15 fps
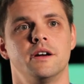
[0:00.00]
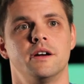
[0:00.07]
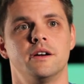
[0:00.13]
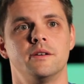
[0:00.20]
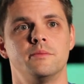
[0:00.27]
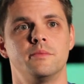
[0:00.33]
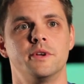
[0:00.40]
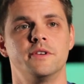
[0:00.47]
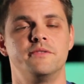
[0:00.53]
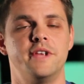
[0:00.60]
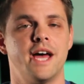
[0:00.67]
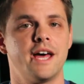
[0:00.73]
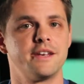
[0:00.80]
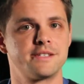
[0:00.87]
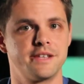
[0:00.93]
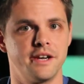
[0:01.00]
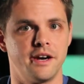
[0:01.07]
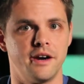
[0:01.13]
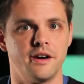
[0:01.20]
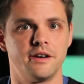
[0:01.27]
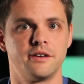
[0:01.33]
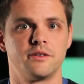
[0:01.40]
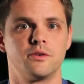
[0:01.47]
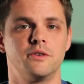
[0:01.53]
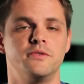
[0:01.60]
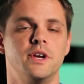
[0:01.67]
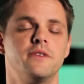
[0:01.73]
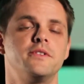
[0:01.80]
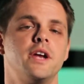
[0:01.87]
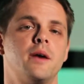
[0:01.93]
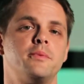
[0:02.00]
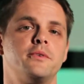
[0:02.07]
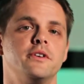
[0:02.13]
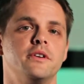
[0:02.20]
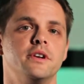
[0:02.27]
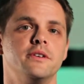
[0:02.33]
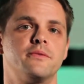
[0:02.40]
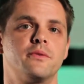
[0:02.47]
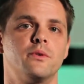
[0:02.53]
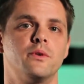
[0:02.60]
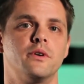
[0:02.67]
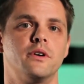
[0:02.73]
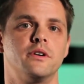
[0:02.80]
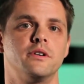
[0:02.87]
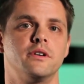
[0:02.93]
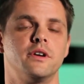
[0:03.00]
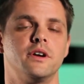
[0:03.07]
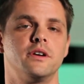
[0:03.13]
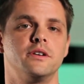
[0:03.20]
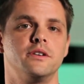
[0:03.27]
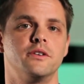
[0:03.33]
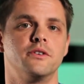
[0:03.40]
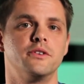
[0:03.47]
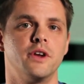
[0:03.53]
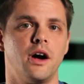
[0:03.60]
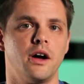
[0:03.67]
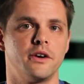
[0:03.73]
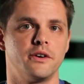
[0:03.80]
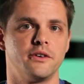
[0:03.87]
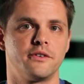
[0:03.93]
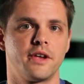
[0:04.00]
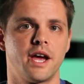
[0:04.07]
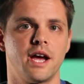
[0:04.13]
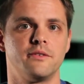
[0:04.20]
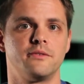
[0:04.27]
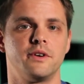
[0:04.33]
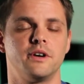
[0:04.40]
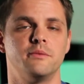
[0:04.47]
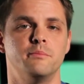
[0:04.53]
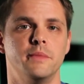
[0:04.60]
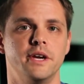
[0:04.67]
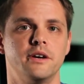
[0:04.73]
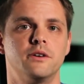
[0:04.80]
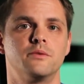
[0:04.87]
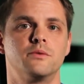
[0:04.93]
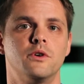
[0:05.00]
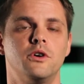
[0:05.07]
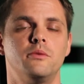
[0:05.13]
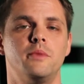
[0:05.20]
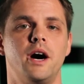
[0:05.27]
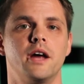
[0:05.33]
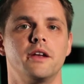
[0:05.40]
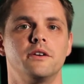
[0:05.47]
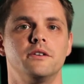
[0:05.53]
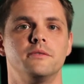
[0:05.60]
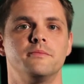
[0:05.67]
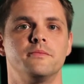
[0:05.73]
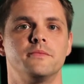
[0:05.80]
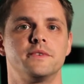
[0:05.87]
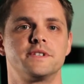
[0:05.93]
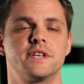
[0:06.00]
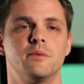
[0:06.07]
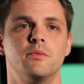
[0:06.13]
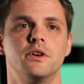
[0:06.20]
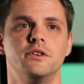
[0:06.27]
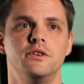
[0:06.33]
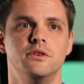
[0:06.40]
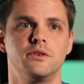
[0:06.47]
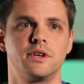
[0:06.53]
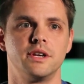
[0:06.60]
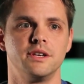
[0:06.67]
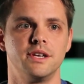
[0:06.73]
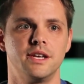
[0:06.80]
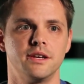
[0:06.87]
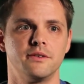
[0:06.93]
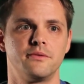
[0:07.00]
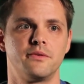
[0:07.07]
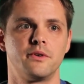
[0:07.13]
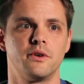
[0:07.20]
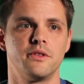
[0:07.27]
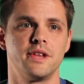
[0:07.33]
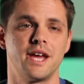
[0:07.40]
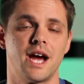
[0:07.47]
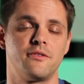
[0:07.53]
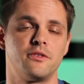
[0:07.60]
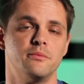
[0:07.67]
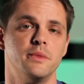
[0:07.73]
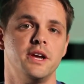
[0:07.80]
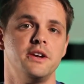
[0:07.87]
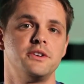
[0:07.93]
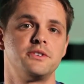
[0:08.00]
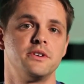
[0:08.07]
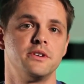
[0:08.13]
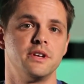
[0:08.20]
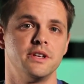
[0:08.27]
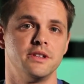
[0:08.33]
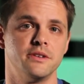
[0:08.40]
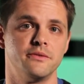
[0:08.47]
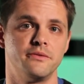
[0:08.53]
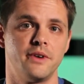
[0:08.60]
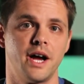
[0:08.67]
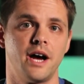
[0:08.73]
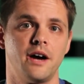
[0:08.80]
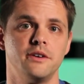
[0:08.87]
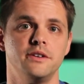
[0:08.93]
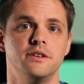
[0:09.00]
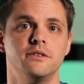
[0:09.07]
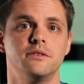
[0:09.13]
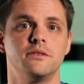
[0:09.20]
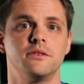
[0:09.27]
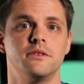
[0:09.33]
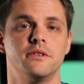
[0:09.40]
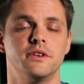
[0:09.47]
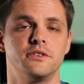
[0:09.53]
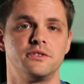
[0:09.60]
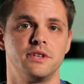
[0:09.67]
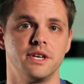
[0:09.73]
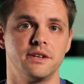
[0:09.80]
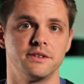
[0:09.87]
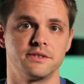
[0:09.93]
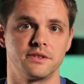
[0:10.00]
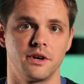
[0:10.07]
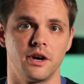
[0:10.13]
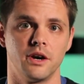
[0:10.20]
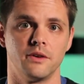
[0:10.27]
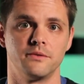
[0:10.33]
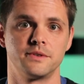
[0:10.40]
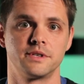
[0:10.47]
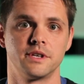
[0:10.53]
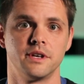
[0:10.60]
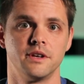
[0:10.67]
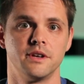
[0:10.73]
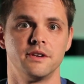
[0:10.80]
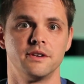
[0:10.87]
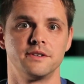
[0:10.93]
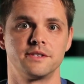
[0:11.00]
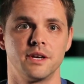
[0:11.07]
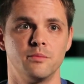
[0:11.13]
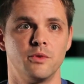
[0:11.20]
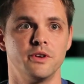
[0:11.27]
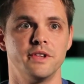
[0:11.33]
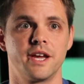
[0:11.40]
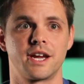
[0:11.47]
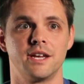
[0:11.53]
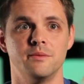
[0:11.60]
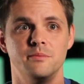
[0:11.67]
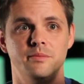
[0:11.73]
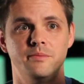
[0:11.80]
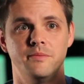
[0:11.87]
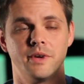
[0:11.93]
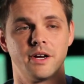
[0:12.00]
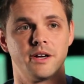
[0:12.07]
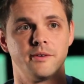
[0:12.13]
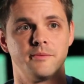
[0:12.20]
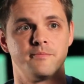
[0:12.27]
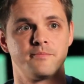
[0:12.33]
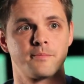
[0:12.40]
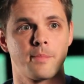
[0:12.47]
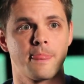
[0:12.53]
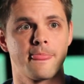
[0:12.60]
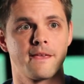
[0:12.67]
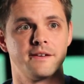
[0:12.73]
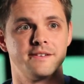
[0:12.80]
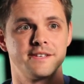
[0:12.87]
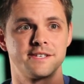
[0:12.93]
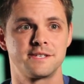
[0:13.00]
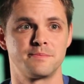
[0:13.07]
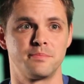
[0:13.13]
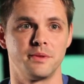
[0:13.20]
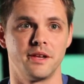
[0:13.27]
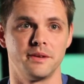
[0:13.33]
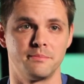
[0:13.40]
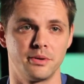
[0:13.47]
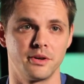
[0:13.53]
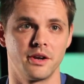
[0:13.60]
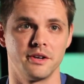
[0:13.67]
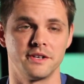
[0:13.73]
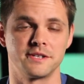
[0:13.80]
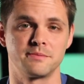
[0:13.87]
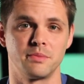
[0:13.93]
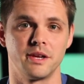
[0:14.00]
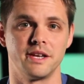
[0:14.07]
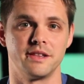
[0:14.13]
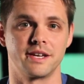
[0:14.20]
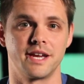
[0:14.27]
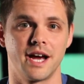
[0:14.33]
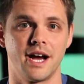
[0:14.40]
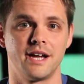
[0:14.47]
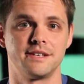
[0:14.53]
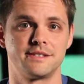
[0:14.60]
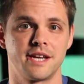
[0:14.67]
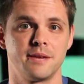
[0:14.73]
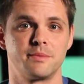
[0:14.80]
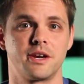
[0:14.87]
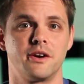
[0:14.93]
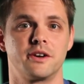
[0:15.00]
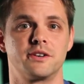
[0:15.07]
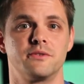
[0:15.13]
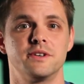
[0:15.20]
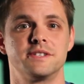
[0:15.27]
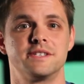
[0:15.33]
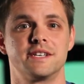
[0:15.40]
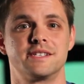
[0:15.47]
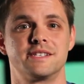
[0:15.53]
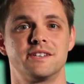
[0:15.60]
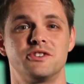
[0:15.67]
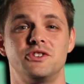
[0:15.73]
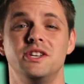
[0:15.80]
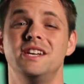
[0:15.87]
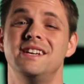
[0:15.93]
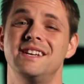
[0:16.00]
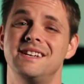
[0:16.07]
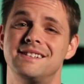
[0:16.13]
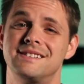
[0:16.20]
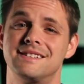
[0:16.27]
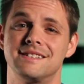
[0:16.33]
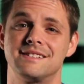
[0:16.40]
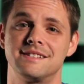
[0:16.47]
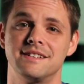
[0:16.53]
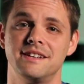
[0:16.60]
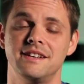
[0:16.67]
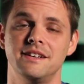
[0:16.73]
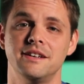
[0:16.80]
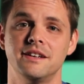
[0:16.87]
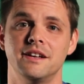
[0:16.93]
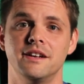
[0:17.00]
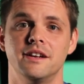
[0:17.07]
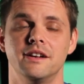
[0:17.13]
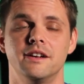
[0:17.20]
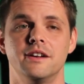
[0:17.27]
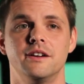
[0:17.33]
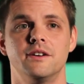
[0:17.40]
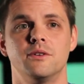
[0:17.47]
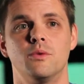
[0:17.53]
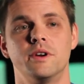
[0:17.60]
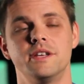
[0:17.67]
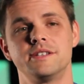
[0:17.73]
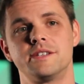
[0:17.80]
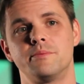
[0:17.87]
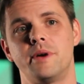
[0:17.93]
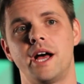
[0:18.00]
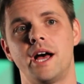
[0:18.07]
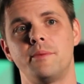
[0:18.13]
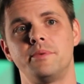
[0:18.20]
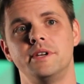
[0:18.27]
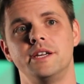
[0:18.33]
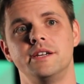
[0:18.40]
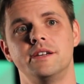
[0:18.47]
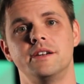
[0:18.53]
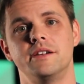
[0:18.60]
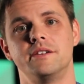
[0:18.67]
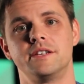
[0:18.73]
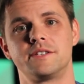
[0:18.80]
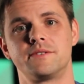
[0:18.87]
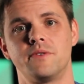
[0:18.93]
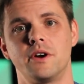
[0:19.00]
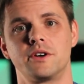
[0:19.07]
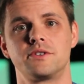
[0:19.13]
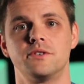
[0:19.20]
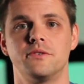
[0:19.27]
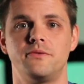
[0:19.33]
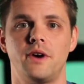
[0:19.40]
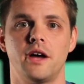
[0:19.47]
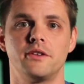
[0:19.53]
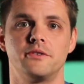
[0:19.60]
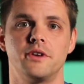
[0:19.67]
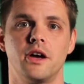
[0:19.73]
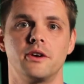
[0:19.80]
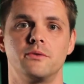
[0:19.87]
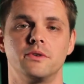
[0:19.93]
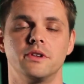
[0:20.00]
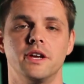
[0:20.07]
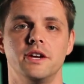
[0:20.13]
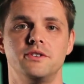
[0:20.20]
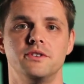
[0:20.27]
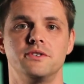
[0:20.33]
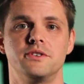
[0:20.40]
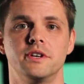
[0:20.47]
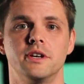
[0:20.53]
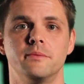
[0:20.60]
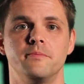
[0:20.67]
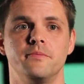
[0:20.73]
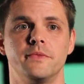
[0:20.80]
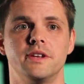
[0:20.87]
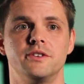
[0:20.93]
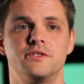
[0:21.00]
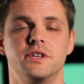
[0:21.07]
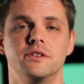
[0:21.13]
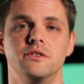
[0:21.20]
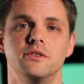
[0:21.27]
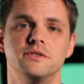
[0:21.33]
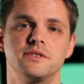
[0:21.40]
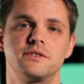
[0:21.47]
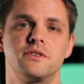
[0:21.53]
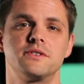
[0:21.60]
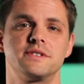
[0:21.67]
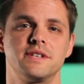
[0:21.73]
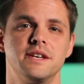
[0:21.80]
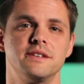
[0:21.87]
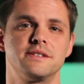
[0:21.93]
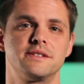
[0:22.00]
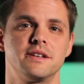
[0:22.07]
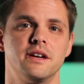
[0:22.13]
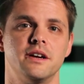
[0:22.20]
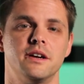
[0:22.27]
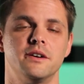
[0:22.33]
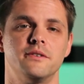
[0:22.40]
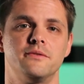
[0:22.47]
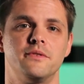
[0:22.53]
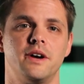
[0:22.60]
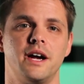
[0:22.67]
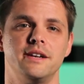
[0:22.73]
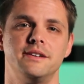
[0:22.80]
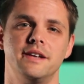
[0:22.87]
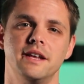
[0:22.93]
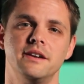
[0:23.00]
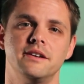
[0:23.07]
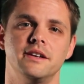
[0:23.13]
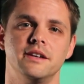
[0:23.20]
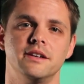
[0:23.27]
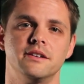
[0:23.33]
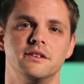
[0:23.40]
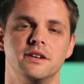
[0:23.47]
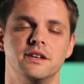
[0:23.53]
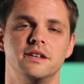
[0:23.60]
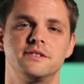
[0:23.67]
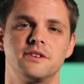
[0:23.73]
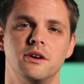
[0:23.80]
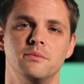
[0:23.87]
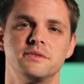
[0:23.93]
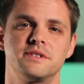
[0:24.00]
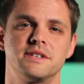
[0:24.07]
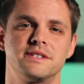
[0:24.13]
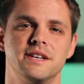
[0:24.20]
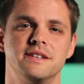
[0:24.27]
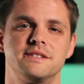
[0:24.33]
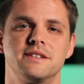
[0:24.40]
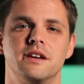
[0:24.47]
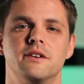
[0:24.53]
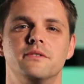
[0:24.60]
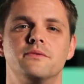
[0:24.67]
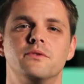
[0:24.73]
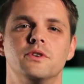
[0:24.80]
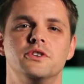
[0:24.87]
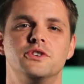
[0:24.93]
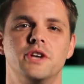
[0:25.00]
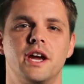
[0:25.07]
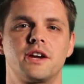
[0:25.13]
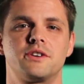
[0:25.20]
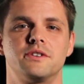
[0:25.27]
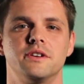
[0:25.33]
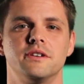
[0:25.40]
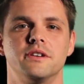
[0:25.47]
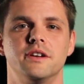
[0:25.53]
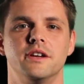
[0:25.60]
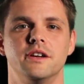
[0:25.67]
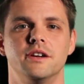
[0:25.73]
But if dad is there, or if you have the opportunity for your daughter to have a male role model, someone who can give her the affirmation and the value that she deserves, someone that can put on display the God-type characteristics that she needs to see, what ends up happening in a dysfunctional father-daughter relationship is she loses her sense of identity, and it's almost a sense of rejection,